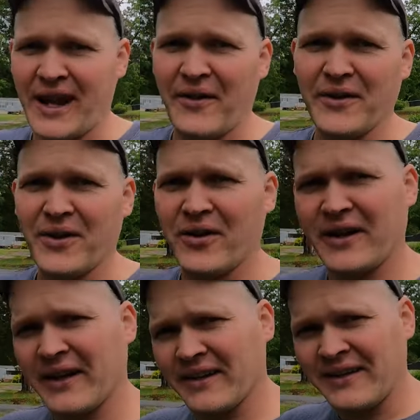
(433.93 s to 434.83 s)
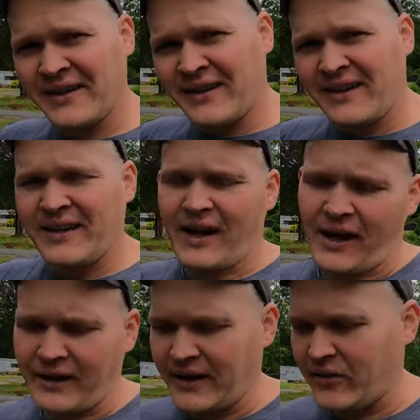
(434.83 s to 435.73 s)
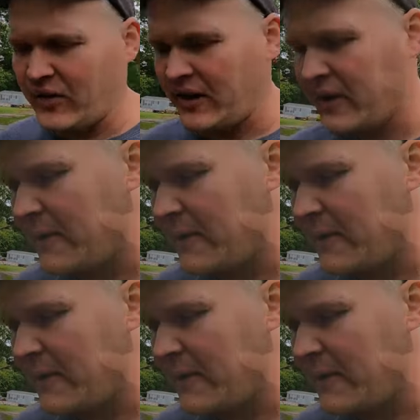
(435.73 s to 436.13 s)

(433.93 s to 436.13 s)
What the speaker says: out in the yard, kind of eyeing everything